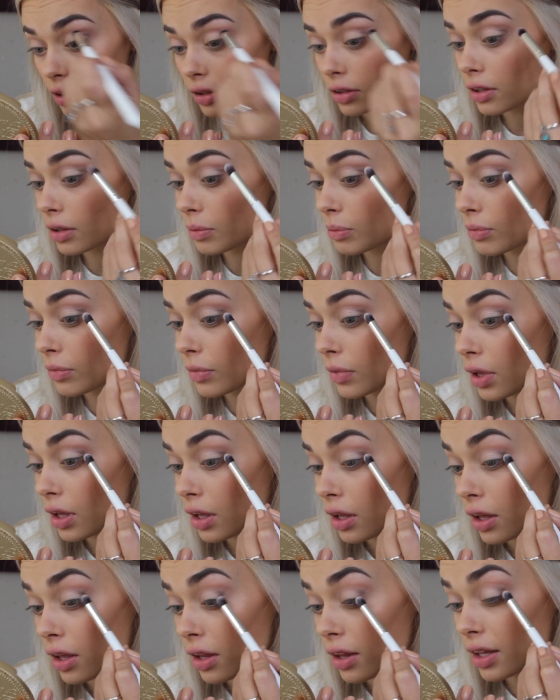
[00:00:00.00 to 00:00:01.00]
So
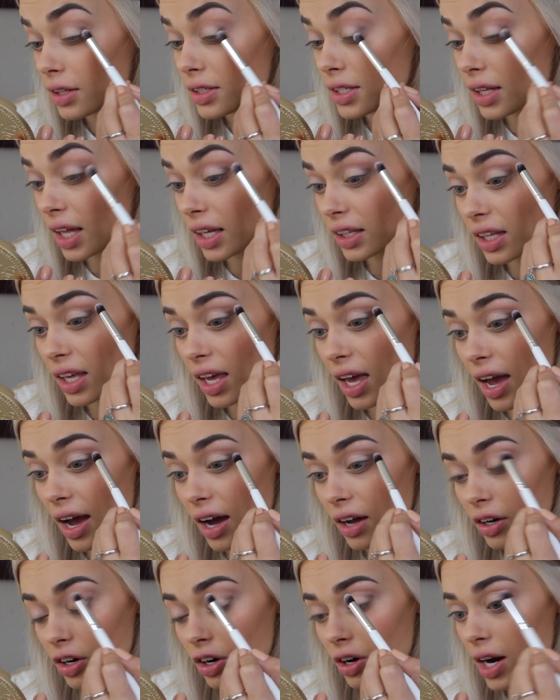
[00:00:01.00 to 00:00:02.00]
it's in like the
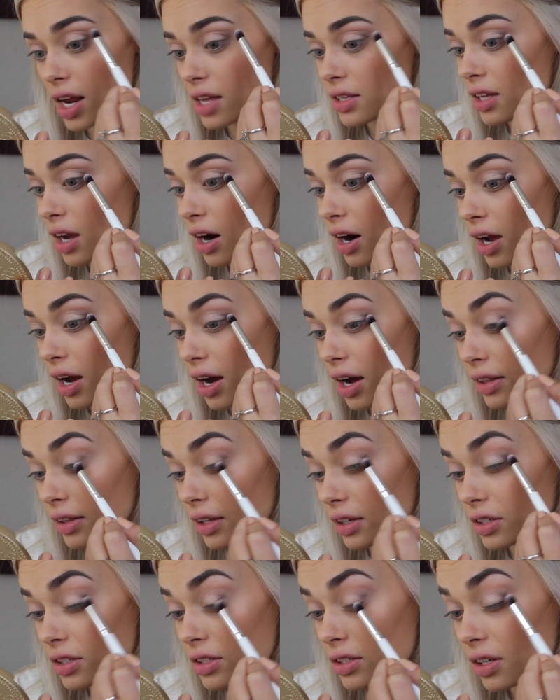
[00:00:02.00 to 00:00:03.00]
outer crease area, and
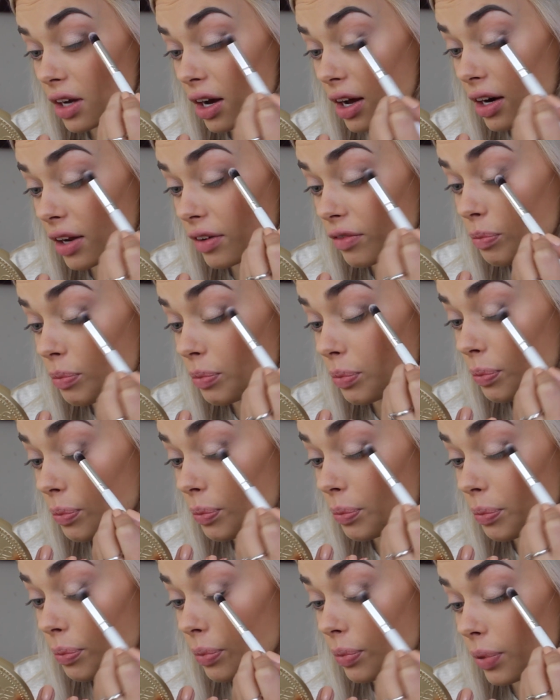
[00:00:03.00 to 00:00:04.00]
then just kind of
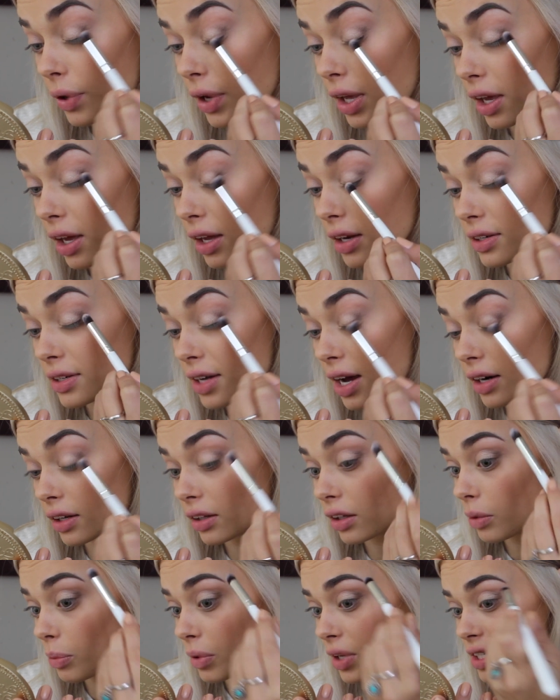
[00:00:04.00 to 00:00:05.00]
bringing it down a
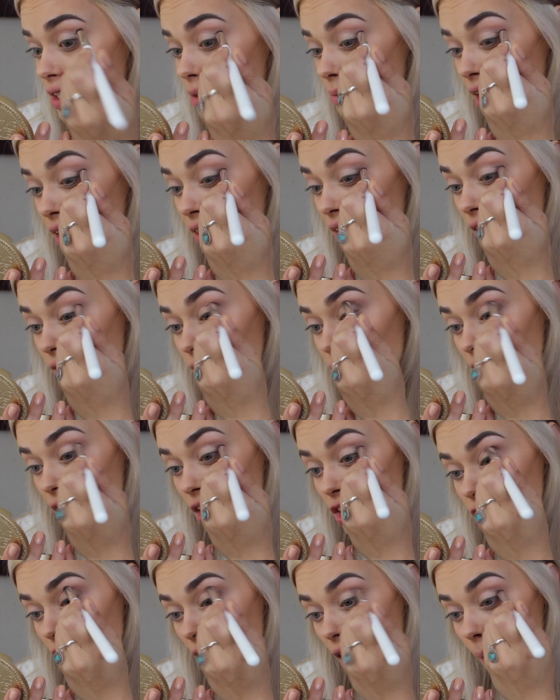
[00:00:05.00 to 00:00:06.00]
little bit to make that
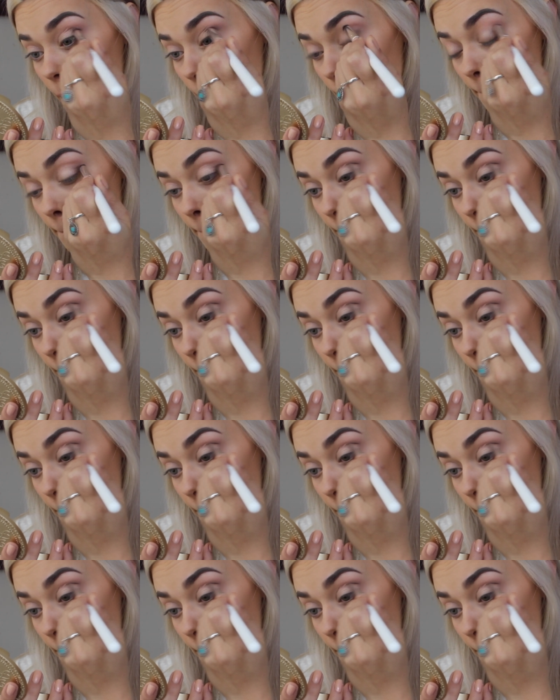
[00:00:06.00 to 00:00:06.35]
V shape.